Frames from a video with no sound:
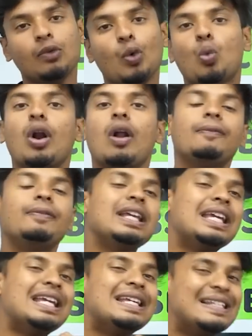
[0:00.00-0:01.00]
One of the
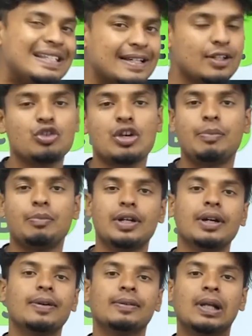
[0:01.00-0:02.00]
easiest
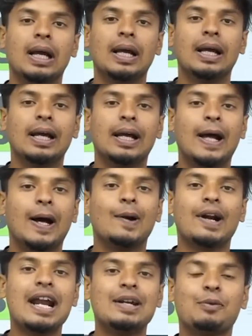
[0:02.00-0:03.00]
chapter,
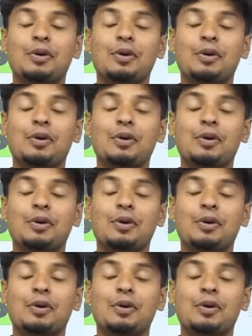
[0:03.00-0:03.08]
alright,